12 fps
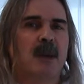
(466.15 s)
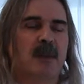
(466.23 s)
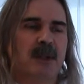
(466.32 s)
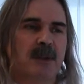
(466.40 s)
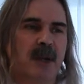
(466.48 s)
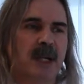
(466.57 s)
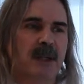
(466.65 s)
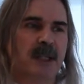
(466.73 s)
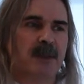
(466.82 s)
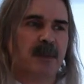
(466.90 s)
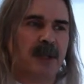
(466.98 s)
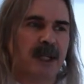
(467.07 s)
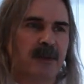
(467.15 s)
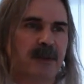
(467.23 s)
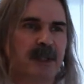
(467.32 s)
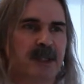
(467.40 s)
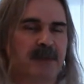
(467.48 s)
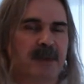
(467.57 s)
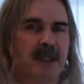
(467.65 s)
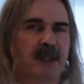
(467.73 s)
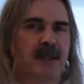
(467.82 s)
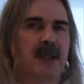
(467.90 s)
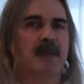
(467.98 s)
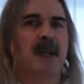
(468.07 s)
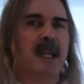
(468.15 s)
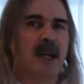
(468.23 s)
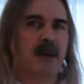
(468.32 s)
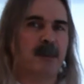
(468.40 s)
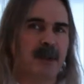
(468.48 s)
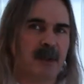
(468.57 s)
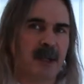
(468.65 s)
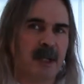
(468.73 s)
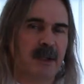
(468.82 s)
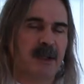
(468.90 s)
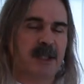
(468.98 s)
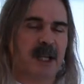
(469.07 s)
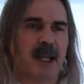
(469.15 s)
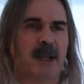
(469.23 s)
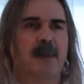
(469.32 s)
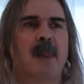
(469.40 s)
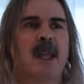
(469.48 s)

but trying to explain through this video that may help you to understand.